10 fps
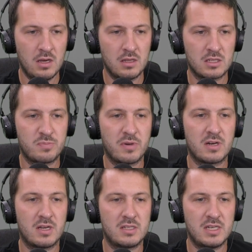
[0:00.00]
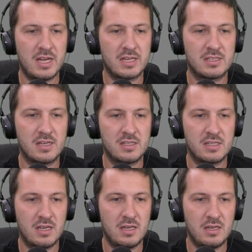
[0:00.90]
The spotter
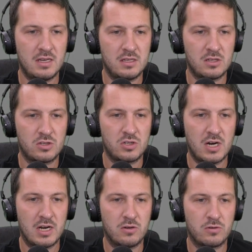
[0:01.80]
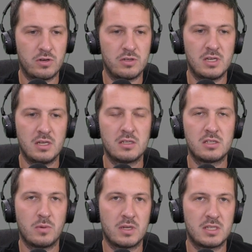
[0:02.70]
DXCC is Australia or New Zealand.
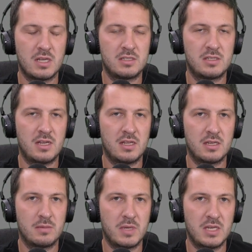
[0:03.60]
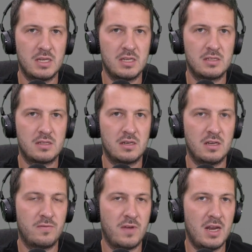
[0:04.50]
So what that's telling me is that
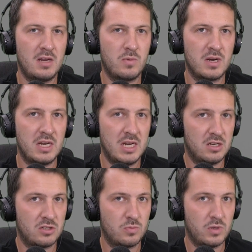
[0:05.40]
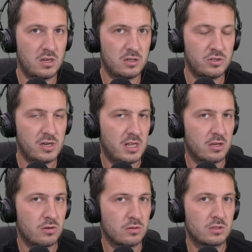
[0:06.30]
if anyone in with an Australian
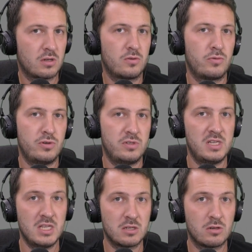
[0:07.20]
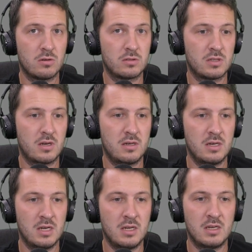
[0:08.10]
call sign or New Zealand call sign
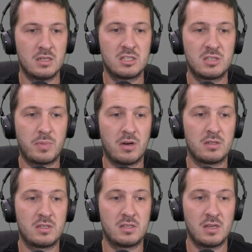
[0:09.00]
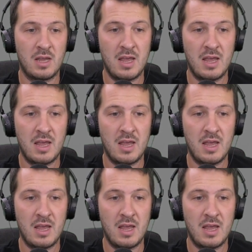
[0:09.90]
spots